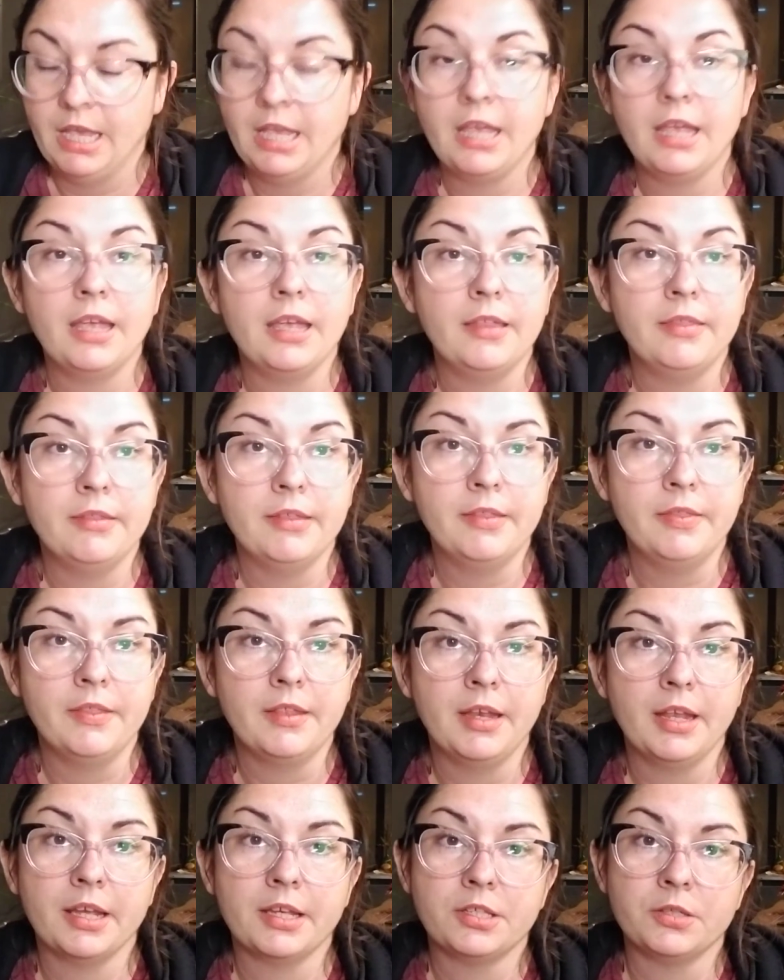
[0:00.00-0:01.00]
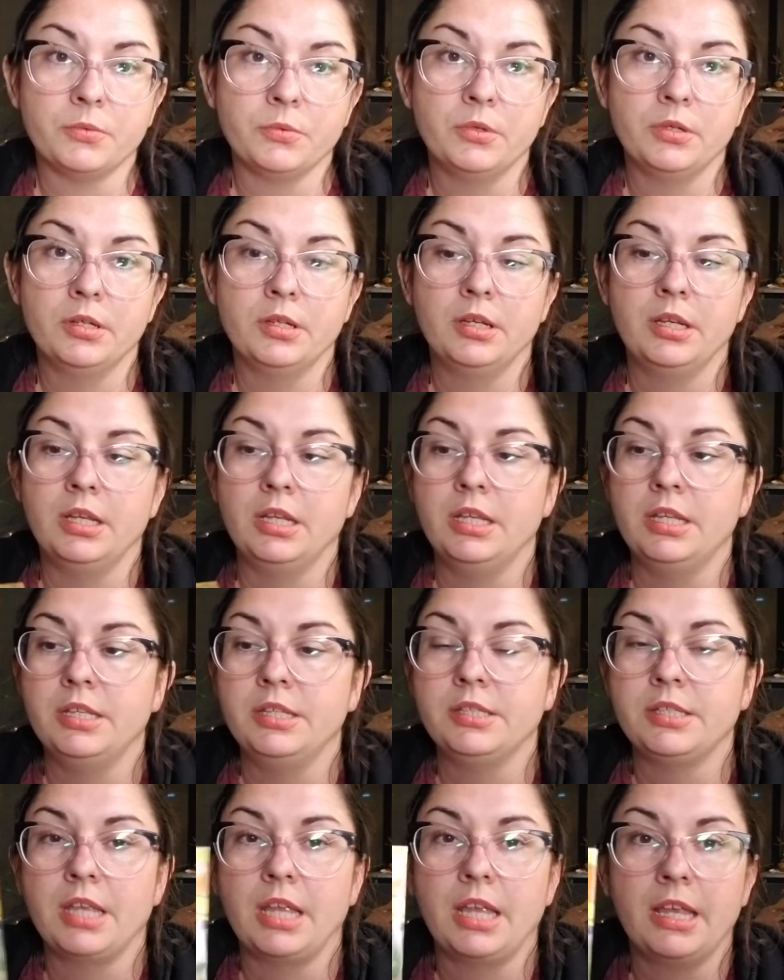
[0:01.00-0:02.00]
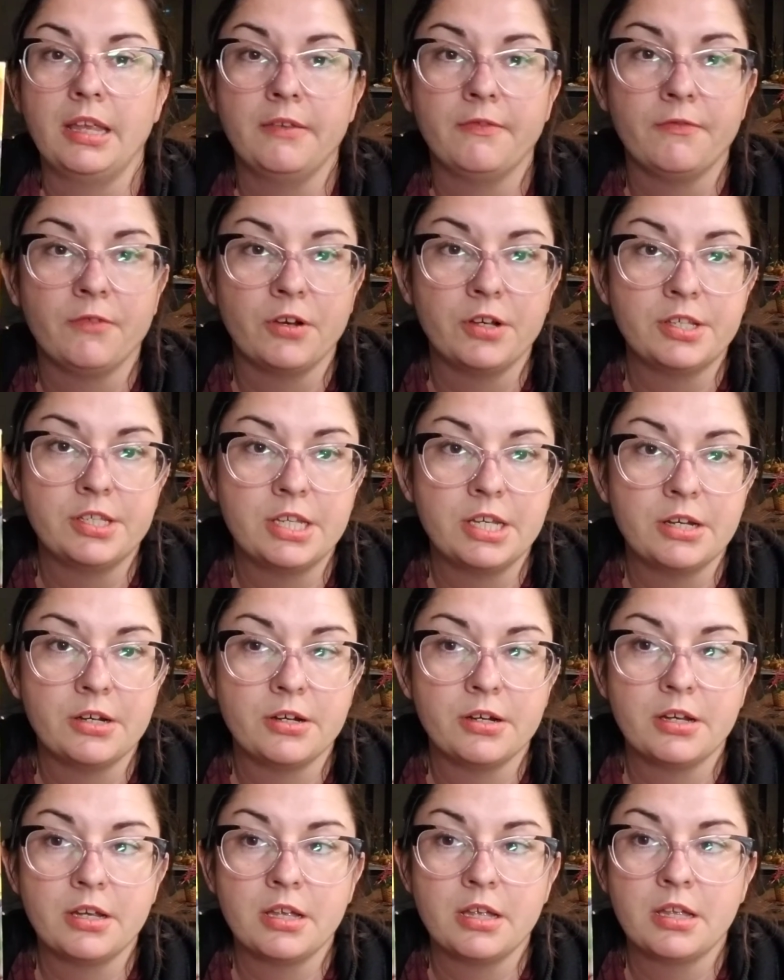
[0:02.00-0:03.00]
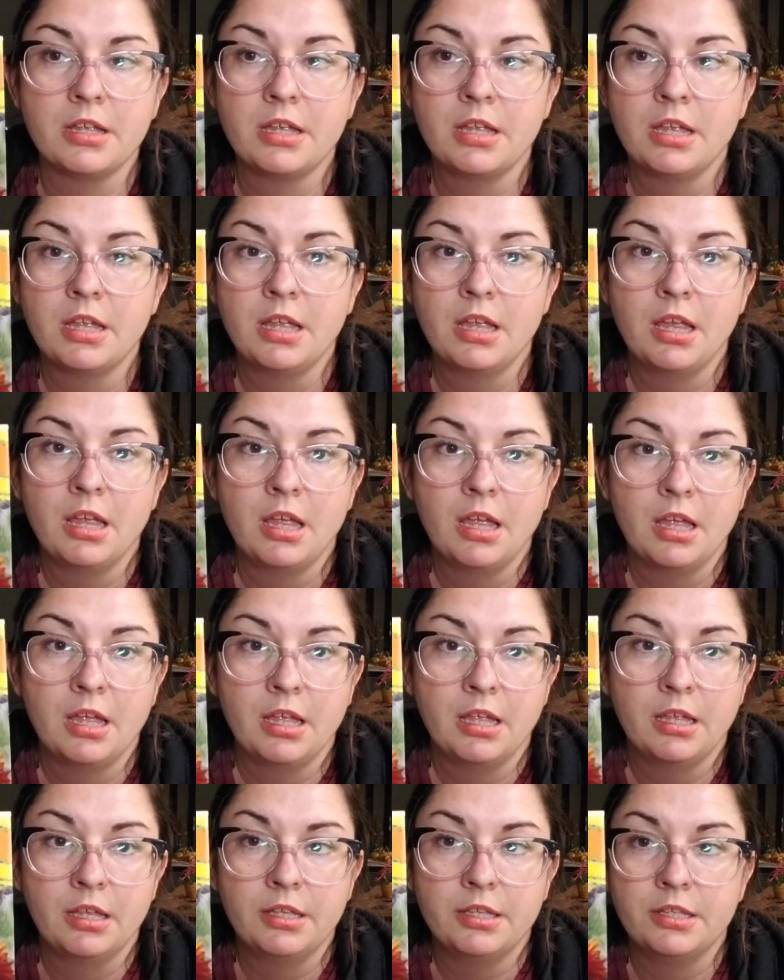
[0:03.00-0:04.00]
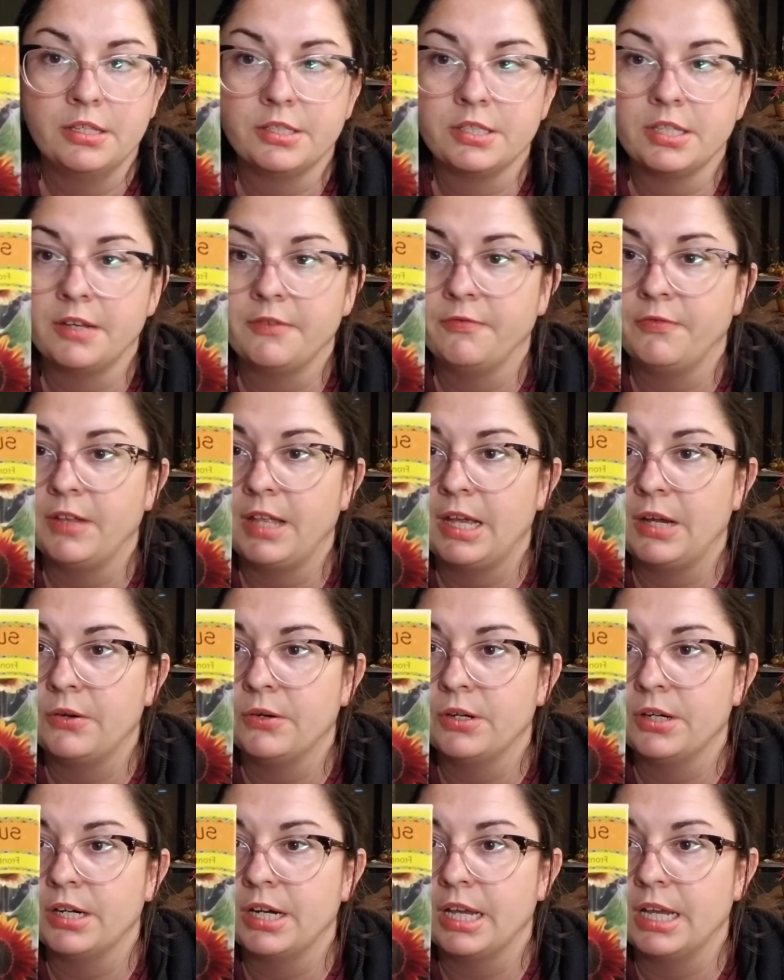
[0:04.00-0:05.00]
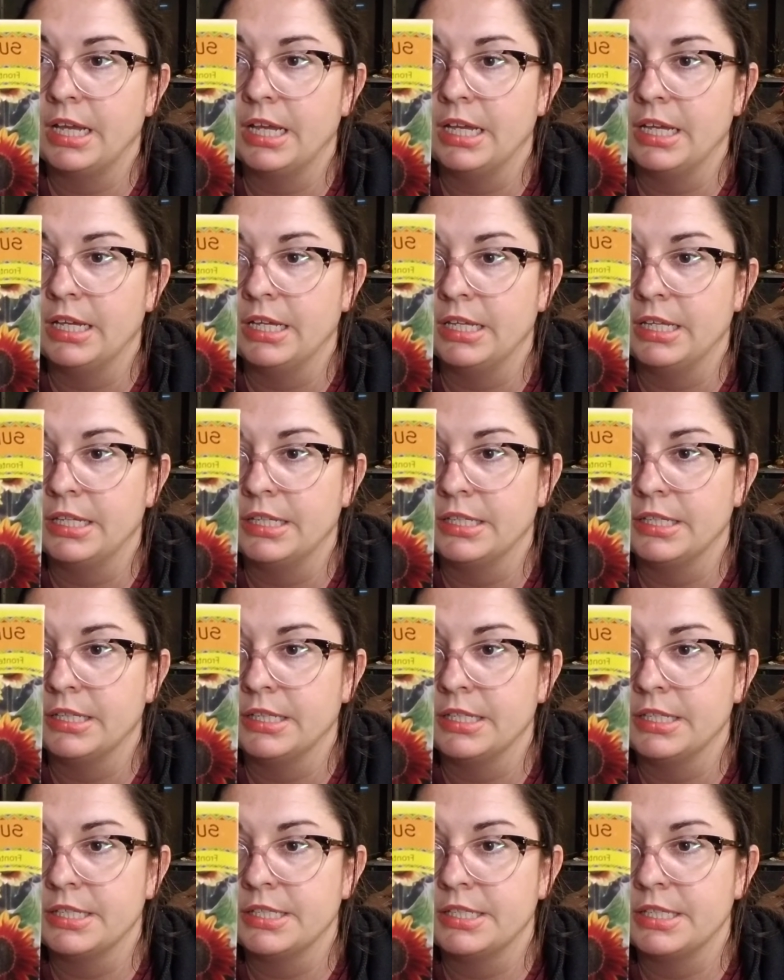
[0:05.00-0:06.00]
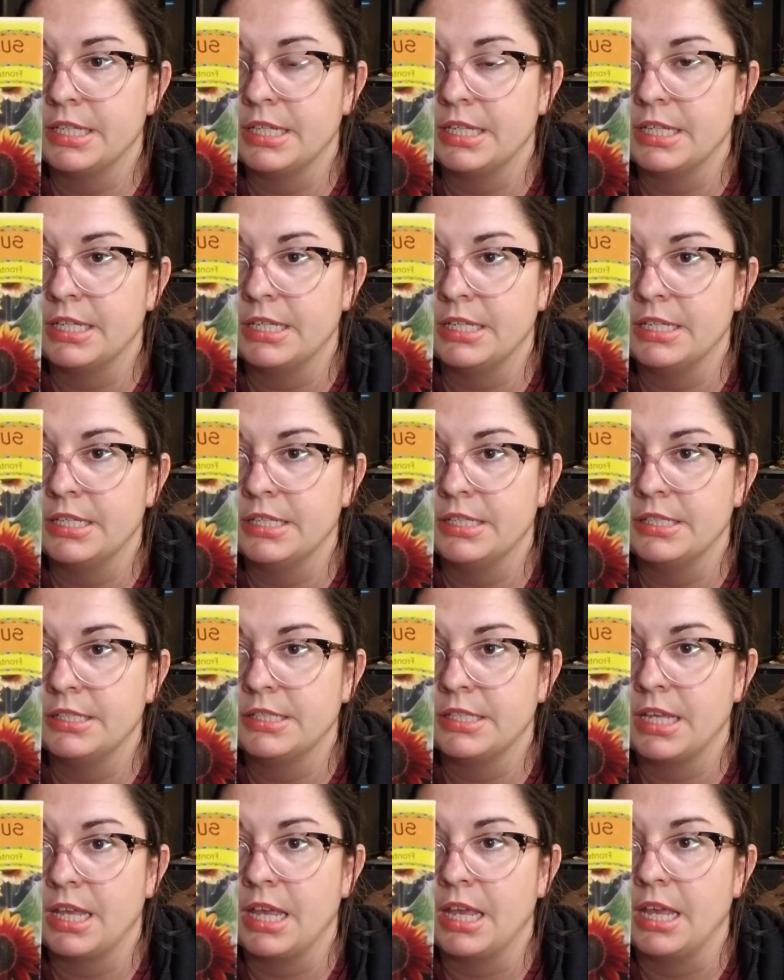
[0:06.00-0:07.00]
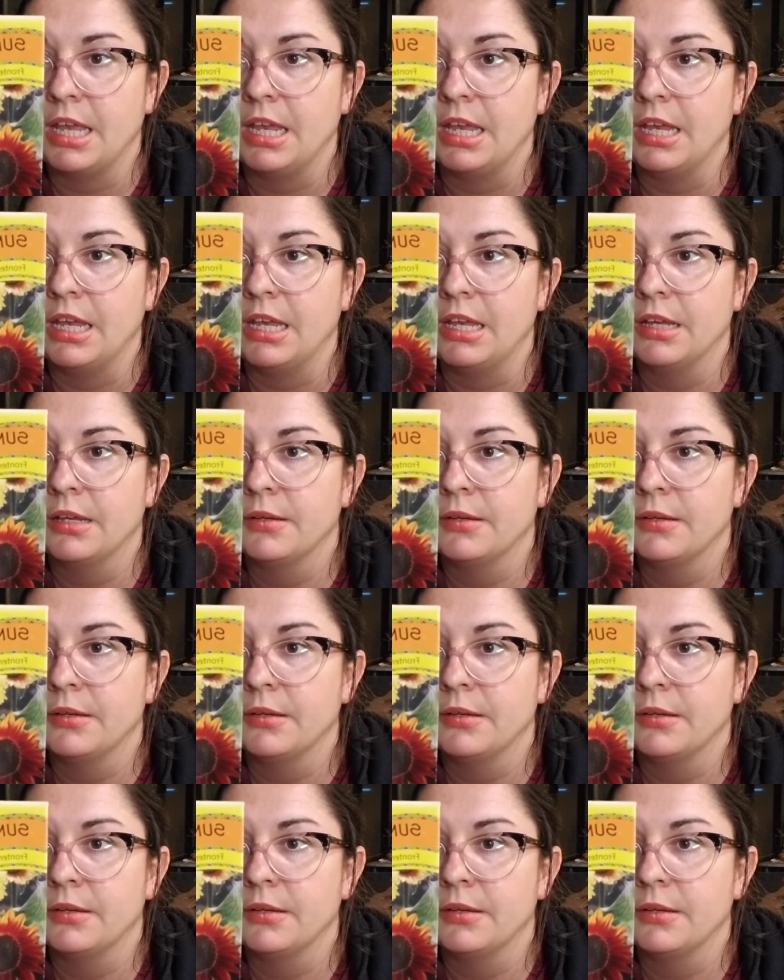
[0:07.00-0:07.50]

And then the next one is a Frontera Sunflower, and this is a